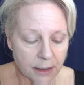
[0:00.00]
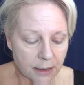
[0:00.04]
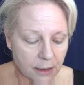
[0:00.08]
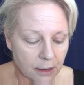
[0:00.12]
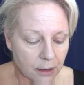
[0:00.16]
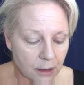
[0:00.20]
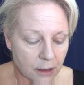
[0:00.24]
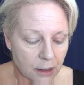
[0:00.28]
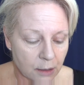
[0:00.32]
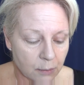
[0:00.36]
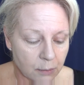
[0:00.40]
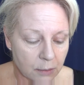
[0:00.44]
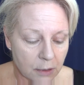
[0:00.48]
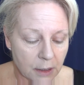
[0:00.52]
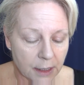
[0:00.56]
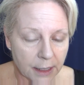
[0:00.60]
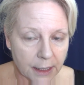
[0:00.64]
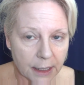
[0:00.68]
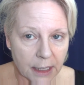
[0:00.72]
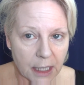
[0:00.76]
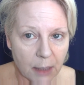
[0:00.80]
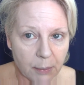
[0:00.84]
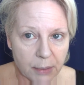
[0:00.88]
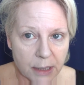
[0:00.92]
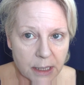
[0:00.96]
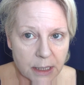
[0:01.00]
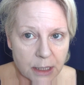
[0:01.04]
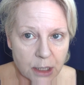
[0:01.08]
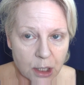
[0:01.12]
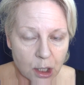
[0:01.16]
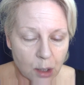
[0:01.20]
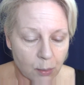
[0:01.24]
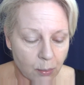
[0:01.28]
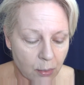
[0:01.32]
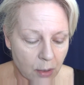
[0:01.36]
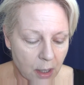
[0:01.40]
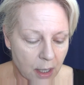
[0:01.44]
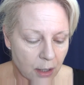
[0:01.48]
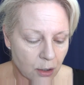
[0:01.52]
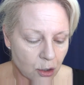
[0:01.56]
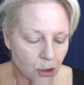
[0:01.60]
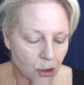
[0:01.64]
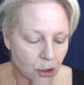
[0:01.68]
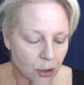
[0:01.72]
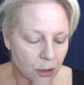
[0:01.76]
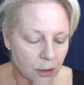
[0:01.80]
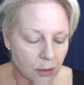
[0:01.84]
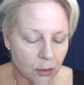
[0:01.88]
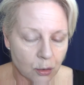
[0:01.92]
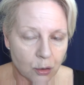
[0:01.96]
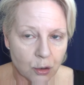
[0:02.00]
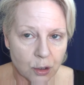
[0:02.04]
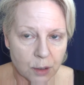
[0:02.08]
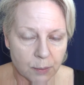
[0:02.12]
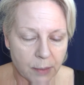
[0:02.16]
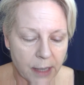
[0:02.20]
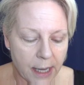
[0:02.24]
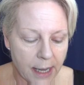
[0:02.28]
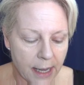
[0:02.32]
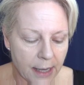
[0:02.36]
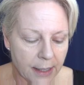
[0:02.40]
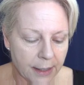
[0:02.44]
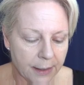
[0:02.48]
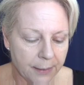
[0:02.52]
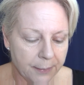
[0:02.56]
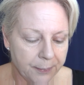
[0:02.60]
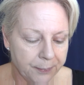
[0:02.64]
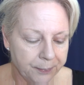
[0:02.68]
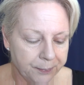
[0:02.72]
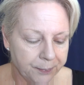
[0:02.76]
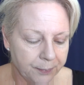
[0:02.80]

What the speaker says: so swirling it up into the brush, loose powder,